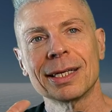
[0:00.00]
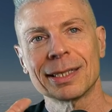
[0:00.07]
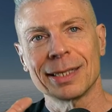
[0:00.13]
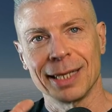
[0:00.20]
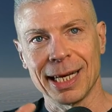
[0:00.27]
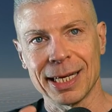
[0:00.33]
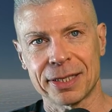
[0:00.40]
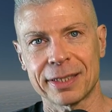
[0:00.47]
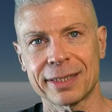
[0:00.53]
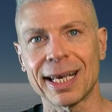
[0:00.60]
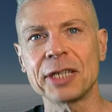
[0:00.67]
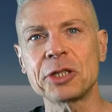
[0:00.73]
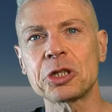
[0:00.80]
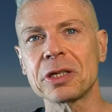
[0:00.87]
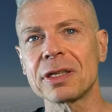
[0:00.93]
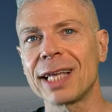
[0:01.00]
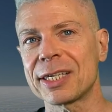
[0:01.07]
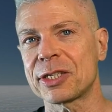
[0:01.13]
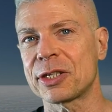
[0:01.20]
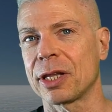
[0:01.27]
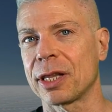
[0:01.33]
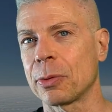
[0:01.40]
The essential
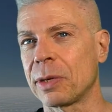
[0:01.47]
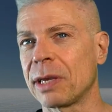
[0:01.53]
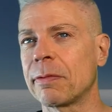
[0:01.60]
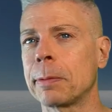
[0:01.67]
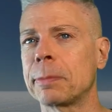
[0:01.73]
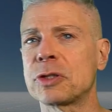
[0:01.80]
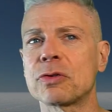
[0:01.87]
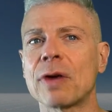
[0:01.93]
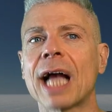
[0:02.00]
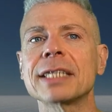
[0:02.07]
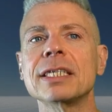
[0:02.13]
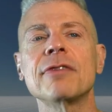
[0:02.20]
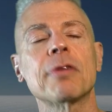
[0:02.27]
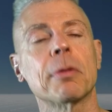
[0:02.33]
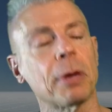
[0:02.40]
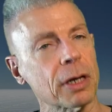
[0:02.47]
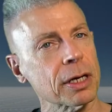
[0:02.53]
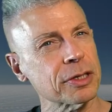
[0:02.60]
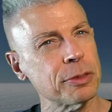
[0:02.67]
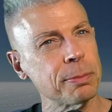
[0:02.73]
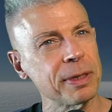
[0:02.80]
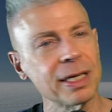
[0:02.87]
lesson that we have abstracted from our
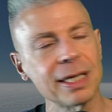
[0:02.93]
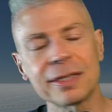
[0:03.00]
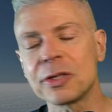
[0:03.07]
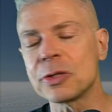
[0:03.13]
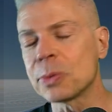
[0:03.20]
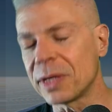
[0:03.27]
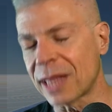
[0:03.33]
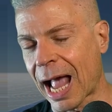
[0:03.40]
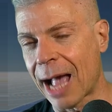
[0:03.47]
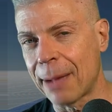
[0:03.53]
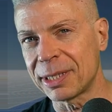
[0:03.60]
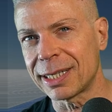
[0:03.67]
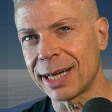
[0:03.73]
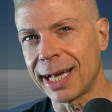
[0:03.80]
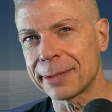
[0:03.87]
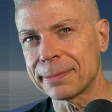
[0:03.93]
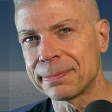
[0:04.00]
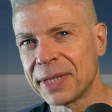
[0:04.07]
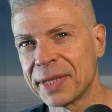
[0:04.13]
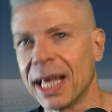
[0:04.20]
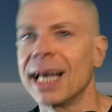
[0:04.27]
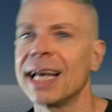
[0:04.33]
experiences with Habitat
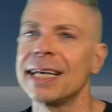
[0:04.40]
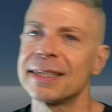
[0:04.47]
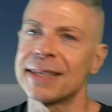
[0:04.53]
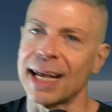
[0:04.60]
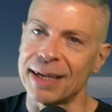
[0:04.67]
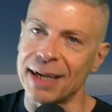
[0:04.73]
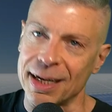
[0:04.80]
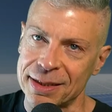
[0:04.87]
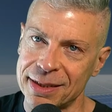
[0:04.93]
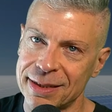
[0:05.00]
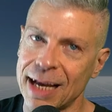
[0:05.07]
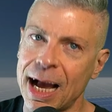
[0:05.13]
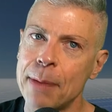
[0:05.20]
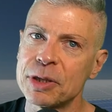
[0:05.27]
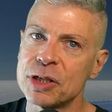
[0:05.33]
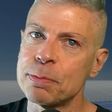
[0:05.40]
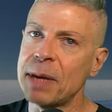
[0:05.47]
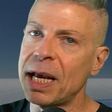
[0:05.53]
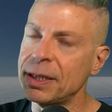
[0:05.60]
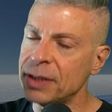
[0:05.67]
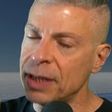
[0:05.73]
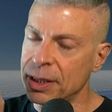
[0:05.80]
is that a
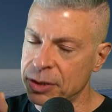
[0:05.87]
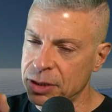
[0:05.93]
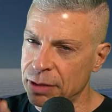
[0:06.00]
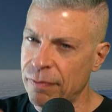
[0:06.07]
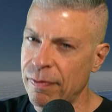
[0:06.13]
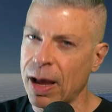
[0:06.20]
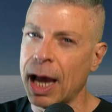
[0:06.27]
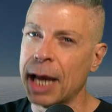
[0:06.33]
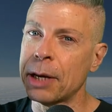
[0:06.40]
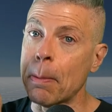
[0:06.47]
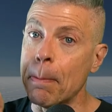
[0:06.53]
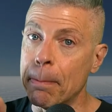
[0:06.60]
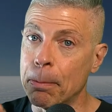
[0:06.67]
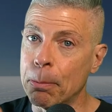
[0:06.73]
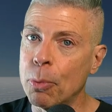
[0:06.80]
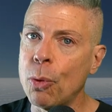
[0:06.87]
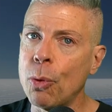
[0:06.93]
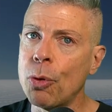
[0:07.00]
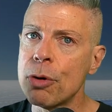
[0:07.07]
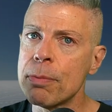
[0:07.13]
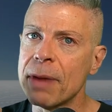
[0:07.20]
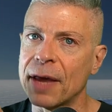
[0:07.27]
cyberspace is defined
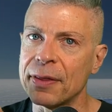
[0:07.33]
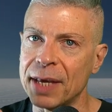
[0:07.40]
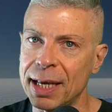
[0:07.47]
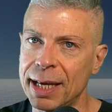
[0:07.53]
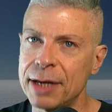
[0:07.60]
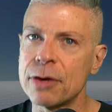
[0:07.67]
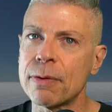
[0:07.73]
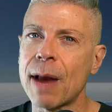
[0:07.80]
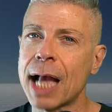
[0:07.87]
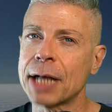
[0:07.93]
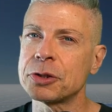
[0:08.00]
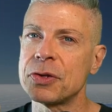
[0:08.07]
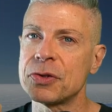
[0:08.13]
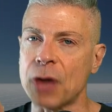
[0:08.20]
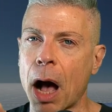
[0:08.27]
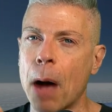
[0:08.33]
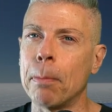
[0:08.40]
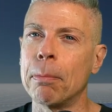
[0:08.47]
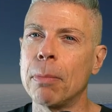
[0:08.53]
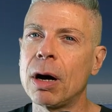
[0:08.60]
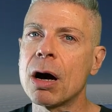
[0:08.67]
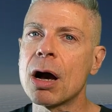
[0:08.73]
more by the interactions
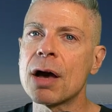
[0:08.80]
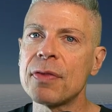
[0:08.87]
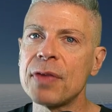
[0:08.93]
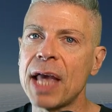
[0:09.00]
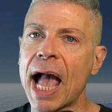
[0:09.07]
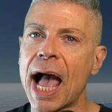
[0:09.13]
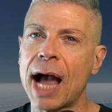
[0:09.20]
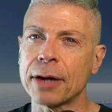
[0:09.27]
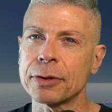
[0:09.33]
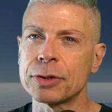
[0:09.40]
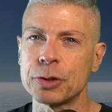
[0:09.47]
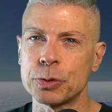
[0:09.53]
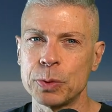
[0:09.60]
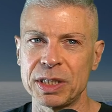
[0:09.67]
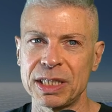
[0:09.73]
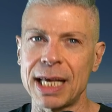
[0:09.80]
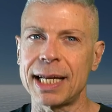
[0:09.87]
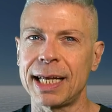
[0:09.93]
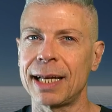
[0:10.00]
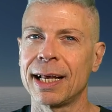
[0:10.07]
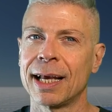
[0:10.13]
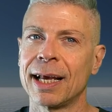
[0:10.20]
among the actors within
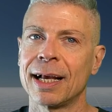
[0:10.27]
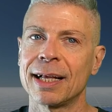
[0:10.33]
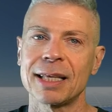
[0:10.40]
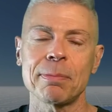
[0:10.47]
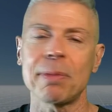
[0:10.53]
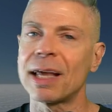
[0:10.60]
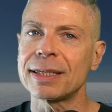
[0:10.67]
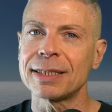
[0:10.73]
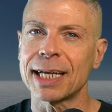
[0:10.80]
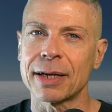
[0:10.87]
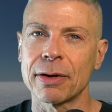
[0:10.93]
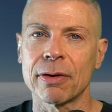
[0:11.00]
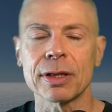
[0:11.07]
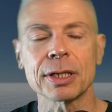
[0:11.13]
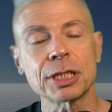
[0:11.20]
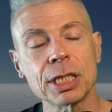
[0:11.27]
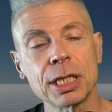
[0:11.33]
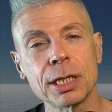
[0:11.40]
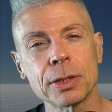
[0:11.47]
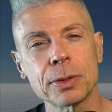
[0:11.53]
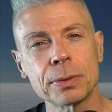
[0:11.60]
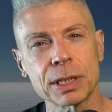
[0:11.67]
it than by the
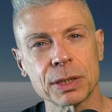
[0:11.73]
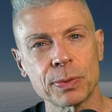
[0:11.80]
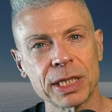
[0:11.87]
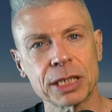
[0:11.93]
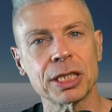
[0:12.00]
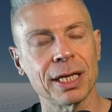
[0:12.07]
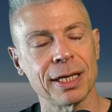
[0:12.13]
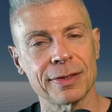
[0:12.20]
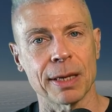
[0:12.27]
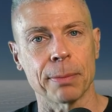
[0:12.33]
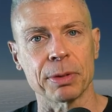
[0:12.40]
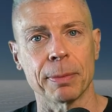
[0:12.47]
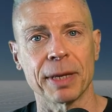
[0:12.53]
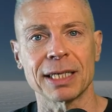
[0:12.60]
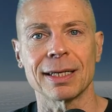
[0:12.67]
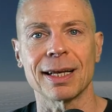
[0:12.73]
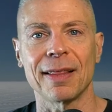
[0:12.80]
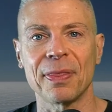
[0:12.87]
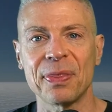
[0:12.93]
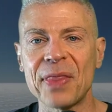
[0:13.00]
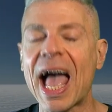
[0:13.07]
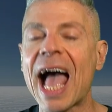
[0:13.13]
technology with which it is implemented.
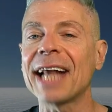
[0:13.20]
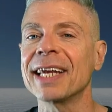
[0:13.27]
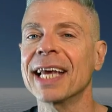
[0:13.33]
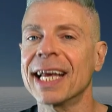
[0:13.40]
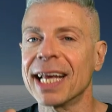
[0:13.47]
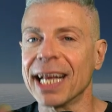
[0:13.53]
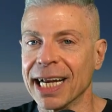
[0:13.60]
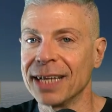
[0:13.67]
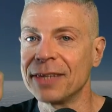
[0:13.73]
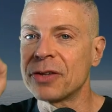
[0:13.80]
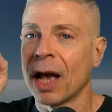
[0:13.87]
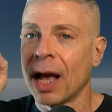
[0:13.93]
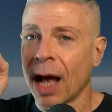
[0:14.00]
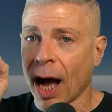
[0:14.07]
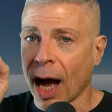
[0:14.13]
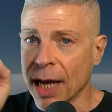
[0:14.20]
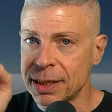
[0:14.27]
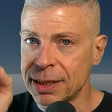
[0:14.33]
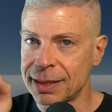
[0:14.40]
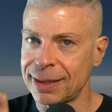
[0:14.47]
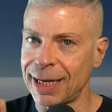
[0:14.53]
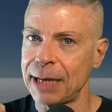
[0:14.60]
And that is a
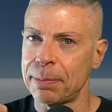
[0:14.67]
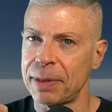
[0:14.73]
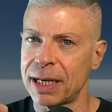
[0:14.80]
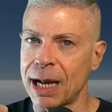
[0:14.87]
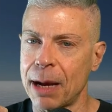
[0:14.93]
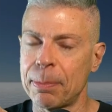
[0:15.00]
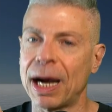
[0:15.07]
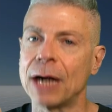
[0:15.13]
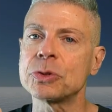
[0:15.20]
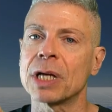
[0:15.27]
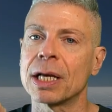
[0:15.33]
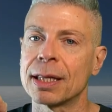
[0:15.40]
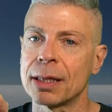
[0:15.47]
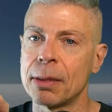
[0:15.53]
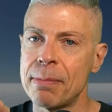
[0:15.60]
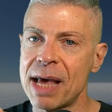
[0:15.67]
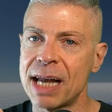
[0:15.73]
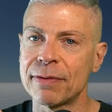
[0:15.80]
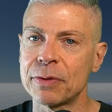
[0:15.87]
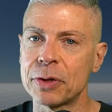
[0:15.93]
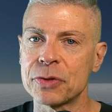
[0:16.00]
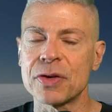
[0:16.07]
statement about the
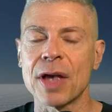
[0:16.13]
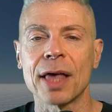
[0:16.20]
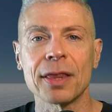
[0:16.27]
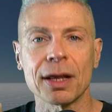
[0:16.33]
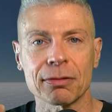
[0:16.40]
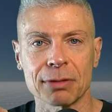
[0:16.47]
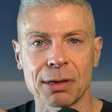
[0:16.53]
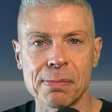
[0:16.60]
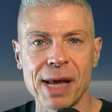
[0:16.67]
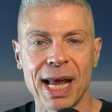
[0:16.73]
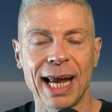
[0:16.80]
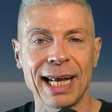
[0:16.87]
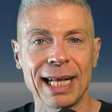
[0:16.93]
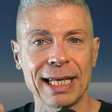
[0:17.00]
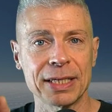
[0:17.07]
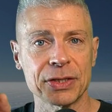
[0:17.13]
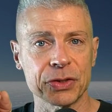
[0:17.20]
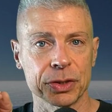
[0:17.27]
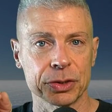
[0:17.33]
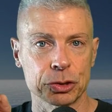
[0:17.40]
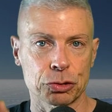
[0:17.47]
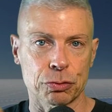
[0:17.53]
metaverse that remains
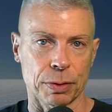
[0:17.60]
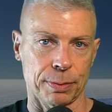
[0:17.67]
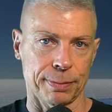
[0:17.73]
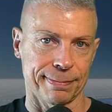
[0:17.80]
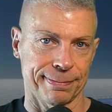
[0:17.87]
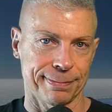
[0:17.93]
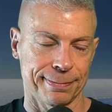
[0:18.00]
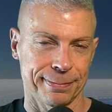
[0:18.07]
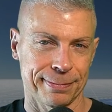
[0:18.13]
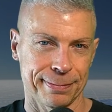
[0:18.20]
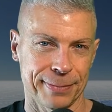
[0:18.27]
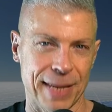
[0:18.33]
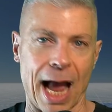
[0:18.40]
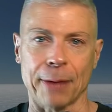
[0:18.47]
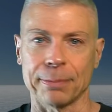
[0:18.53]
true. Now,